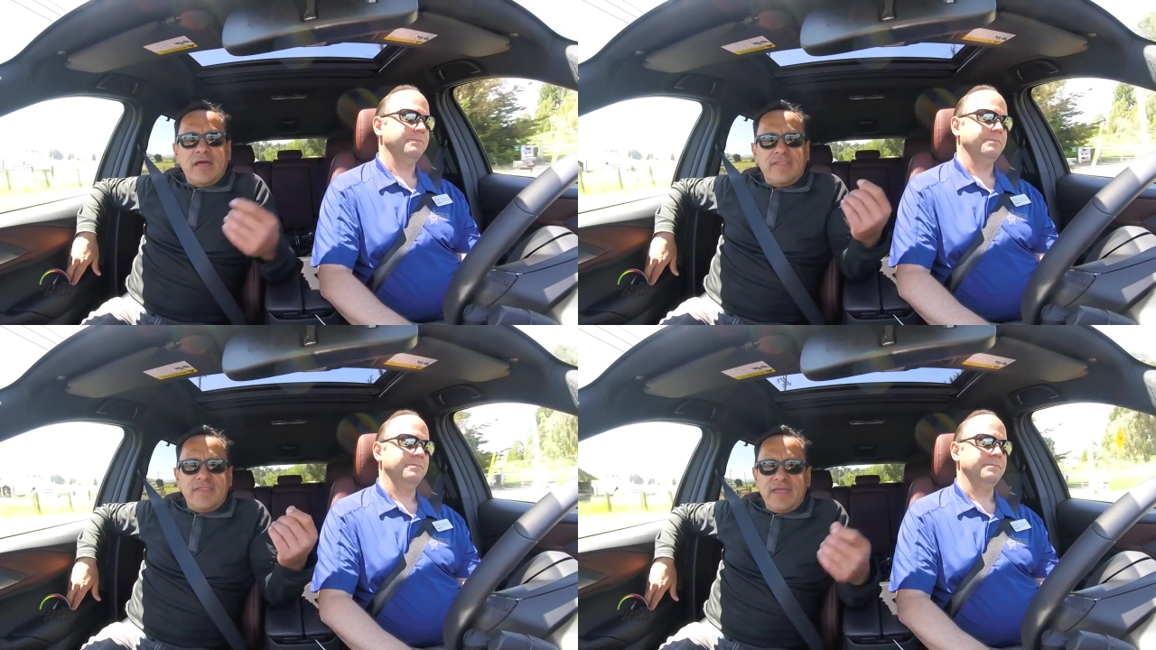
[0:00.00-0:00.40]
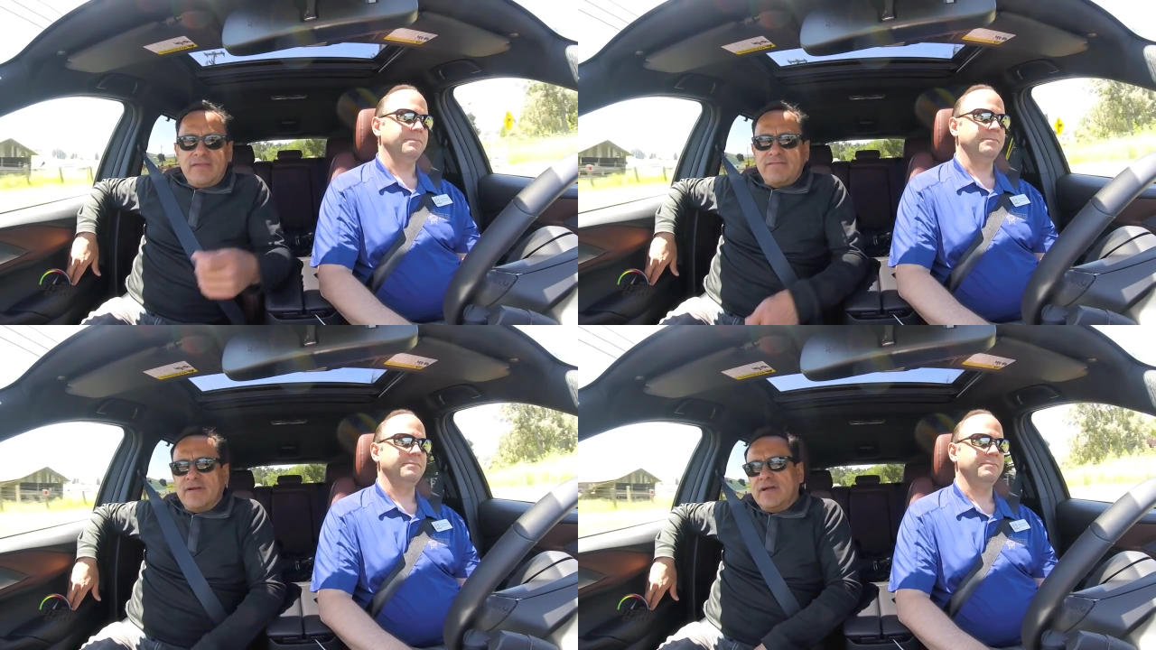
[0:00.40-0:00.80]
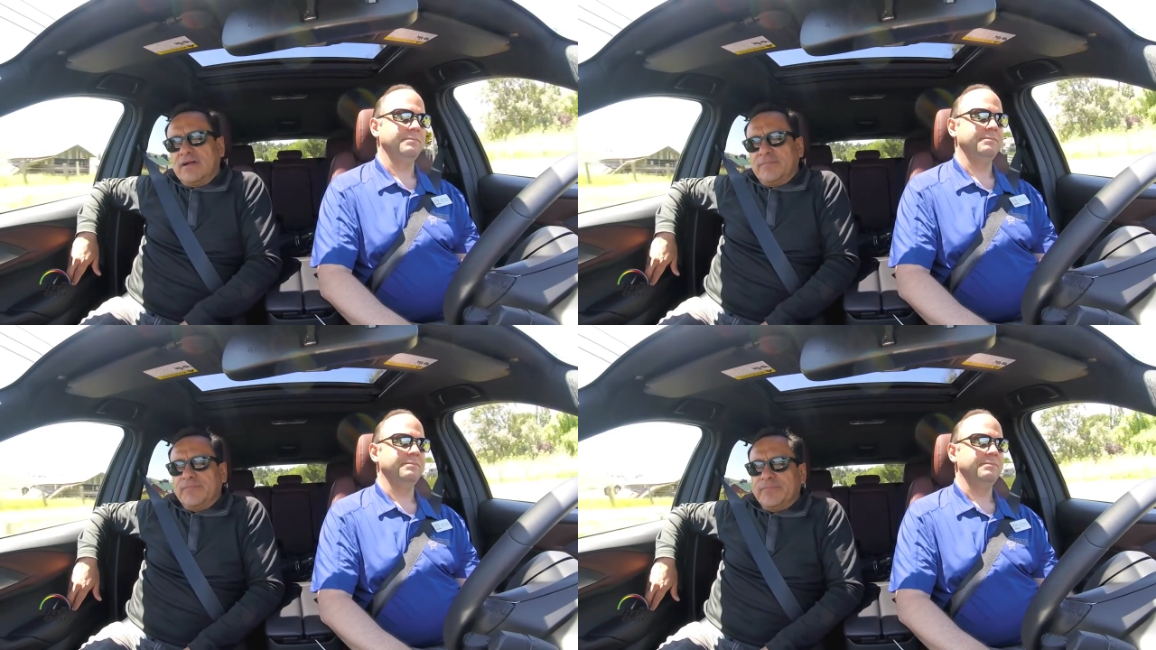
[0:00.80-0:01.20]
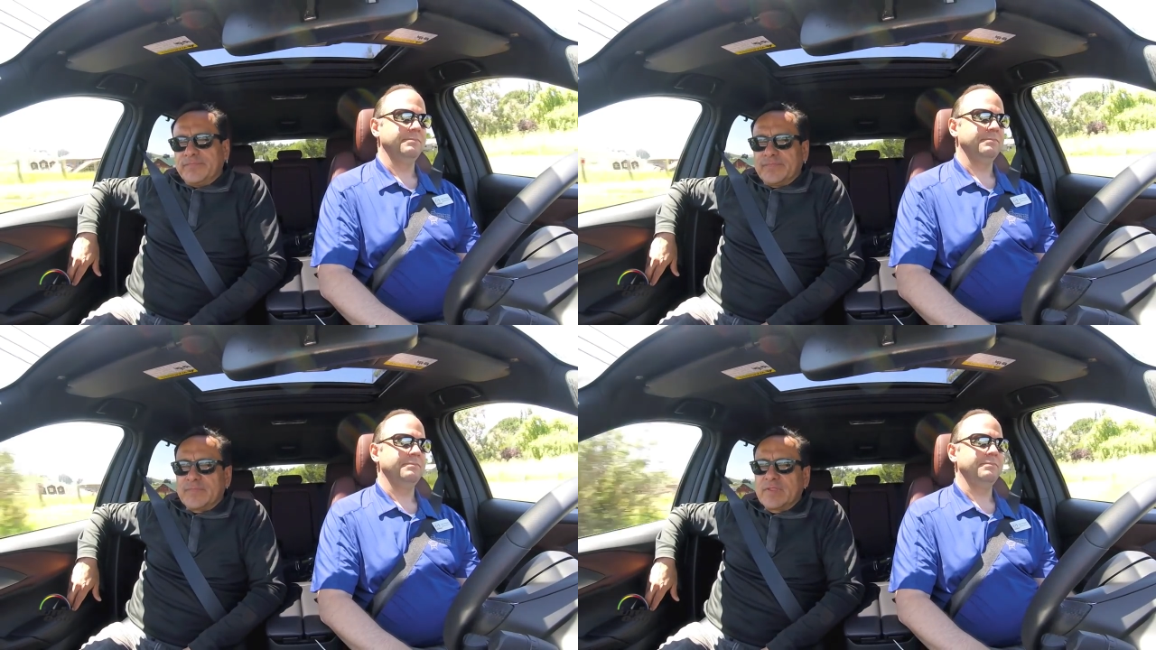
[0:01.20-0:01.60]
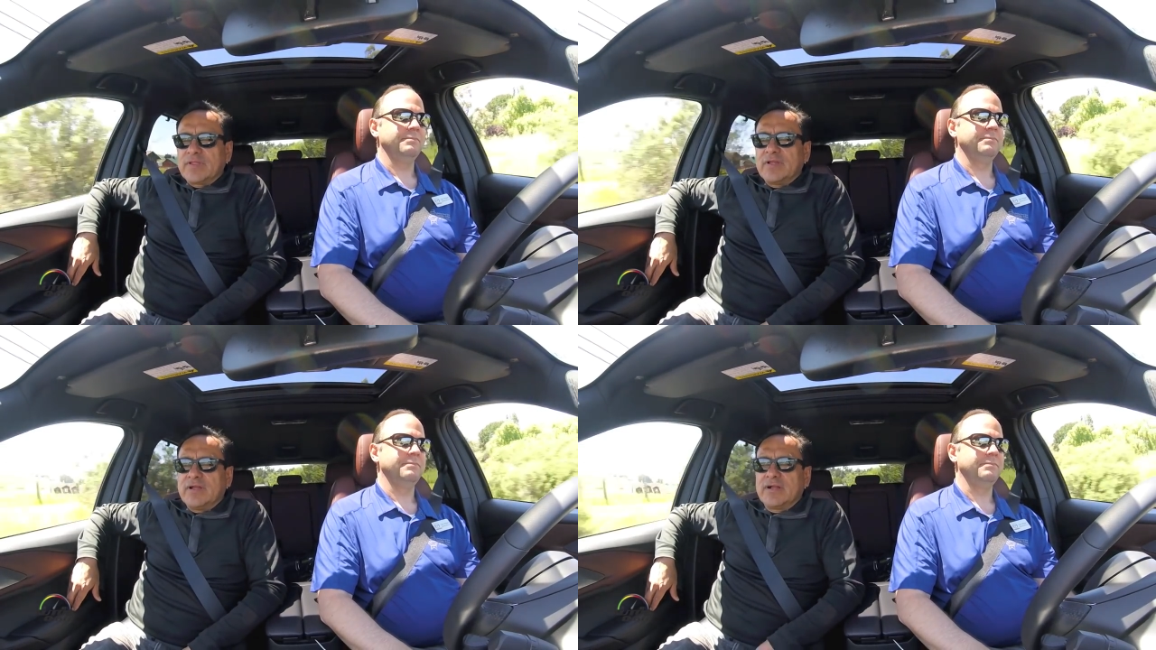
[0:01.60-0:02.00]
Speaker 1: Yeah, Dave um,
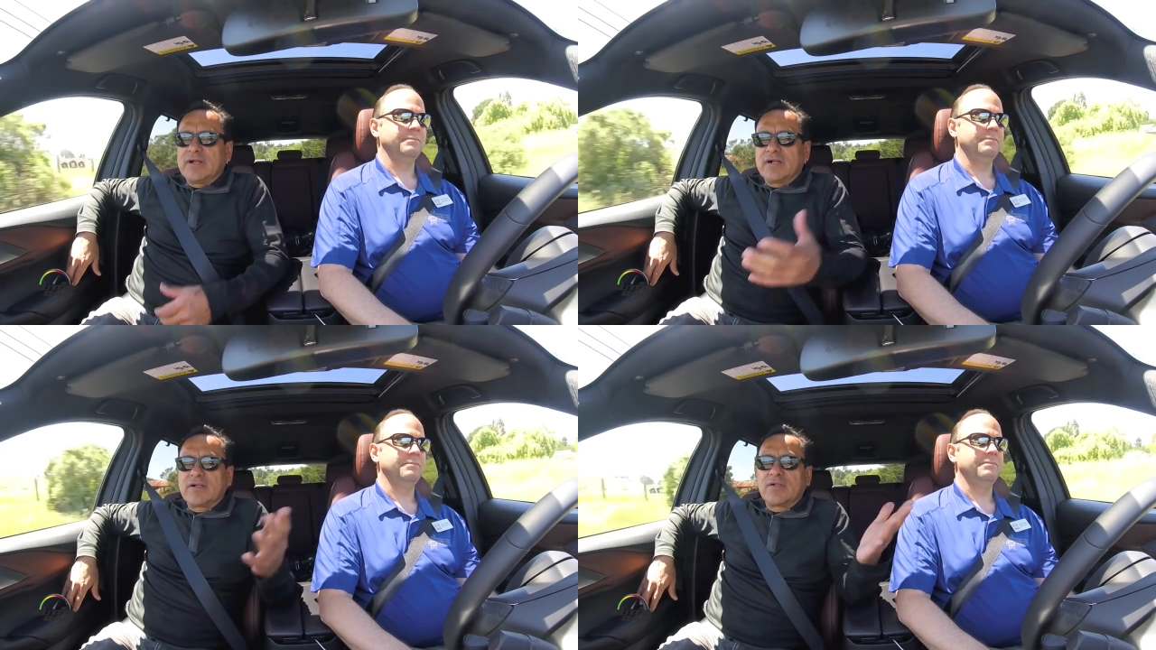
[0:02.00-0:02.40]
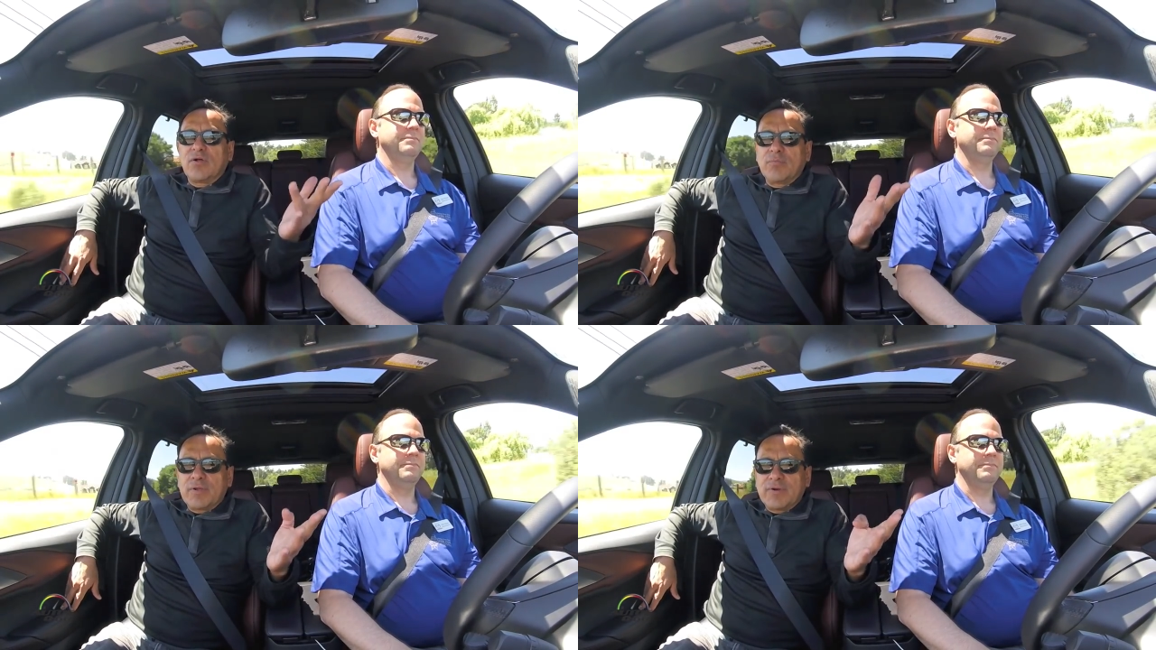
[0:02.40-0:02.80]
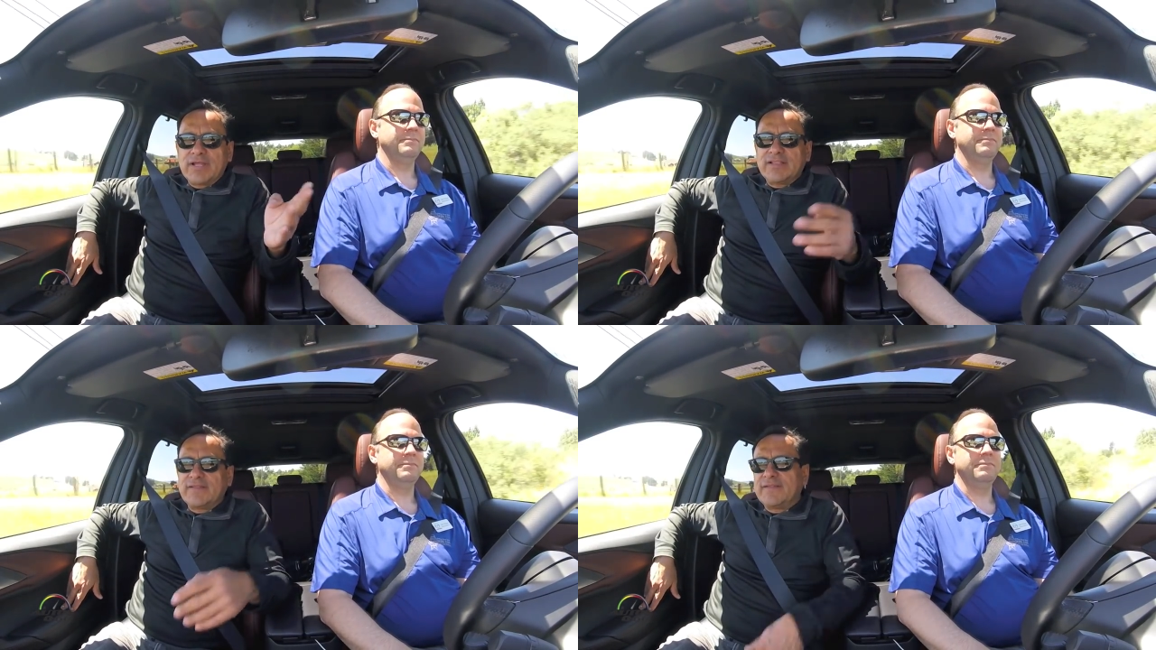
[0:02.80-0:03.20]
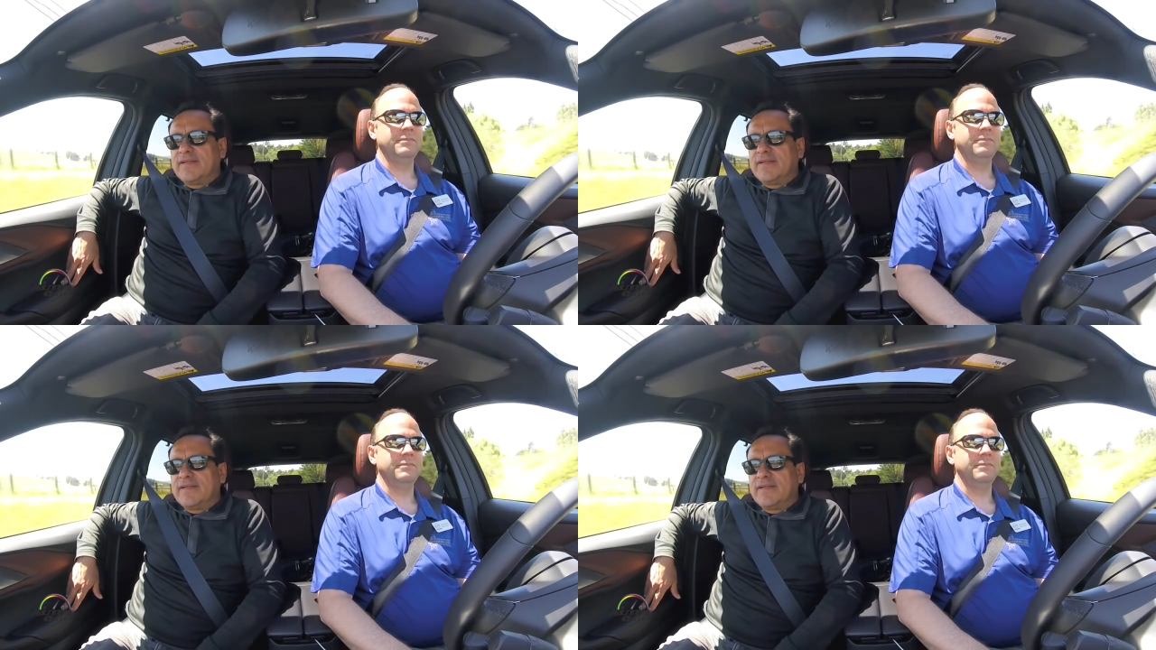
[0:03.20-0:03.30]
uh, Coleman, right?